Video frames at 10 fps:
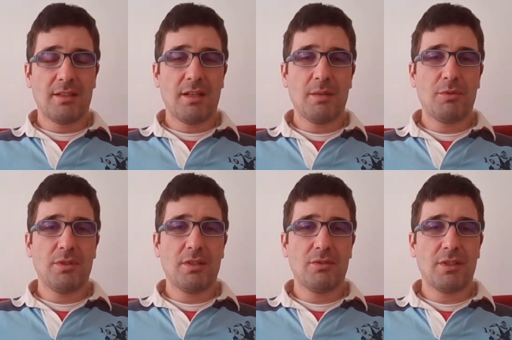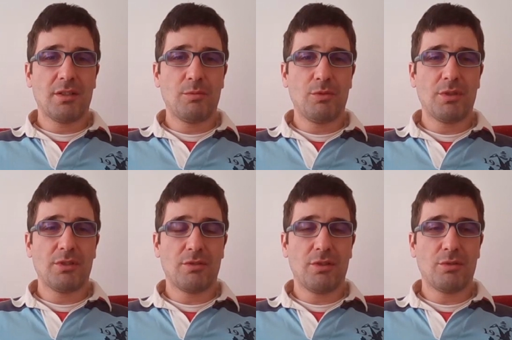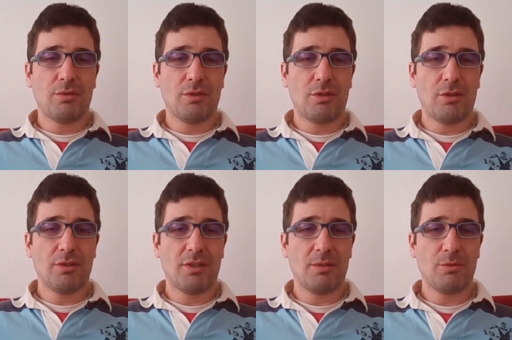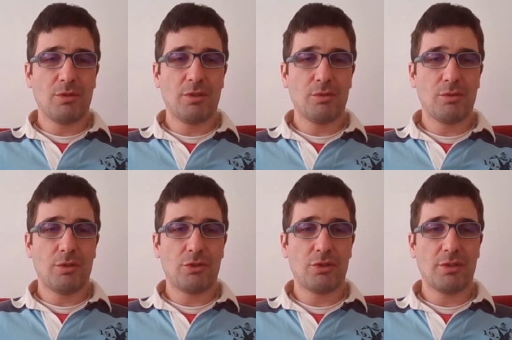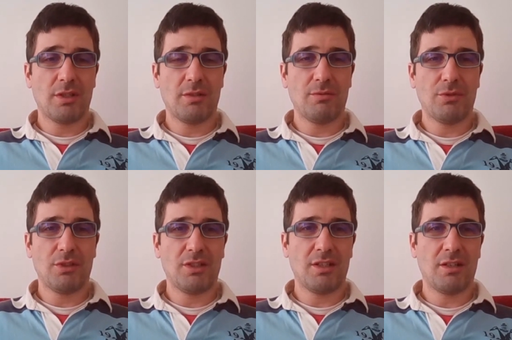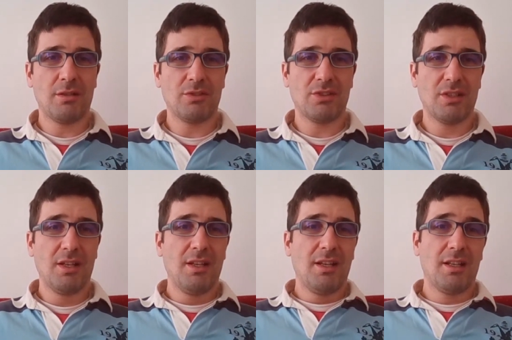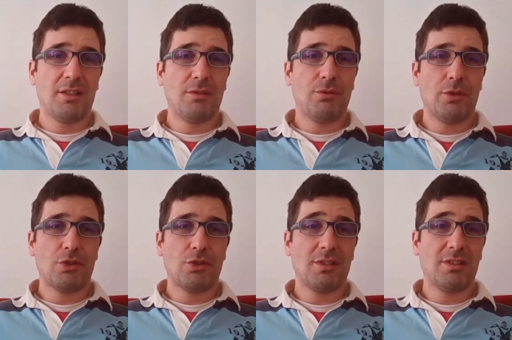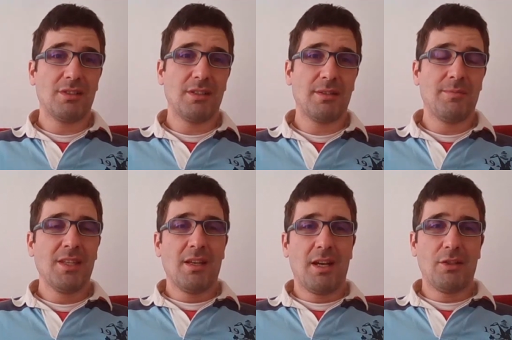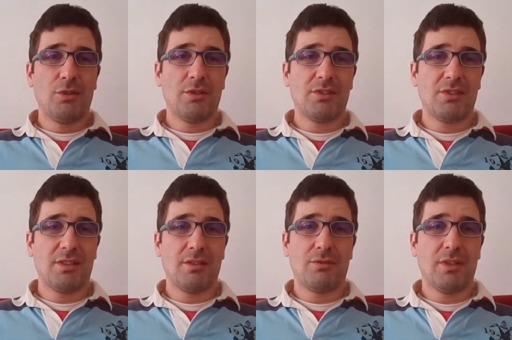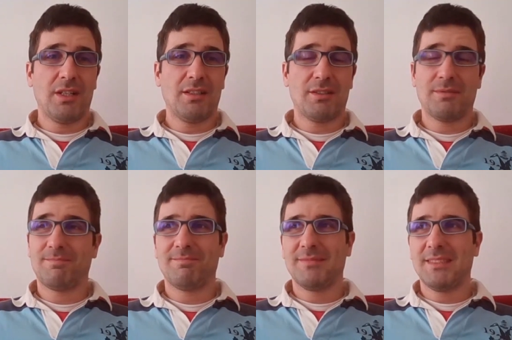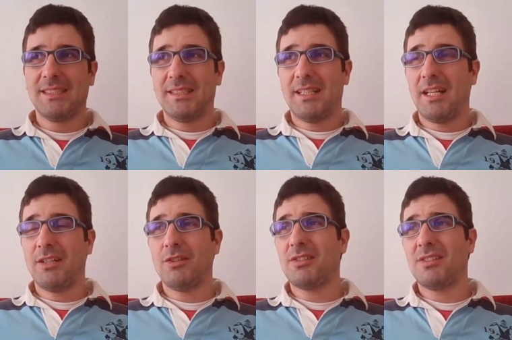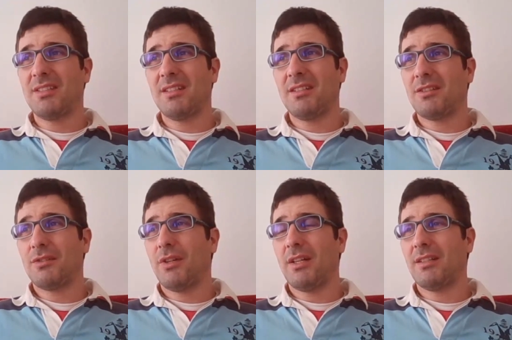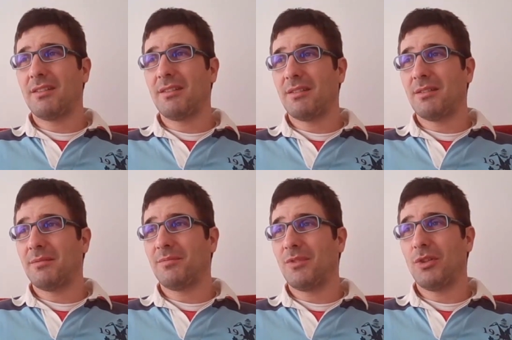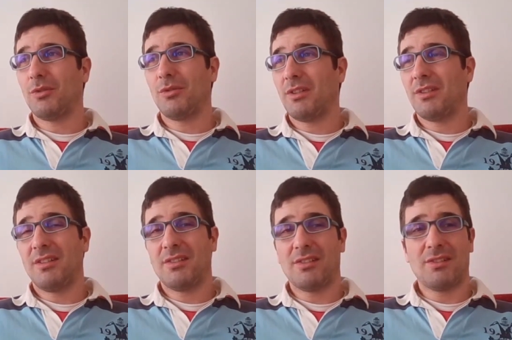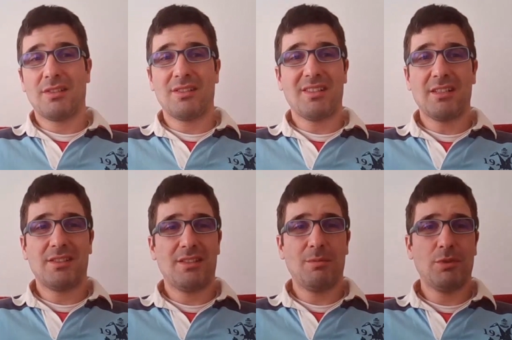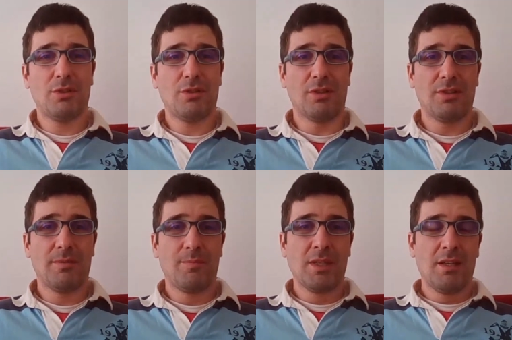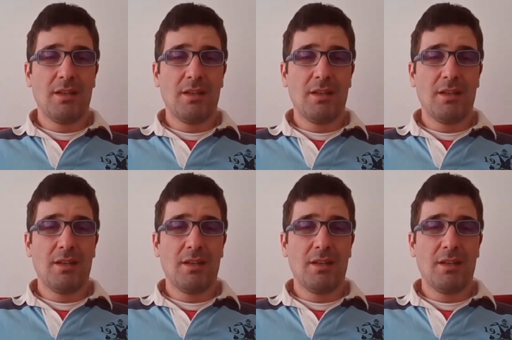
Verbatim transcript: And I believe Nakamura is going to control him, going to torture him for three rounds. And unfortunately, I don't see a fight. I don't see this fight uh, not going the distance. I simply don't.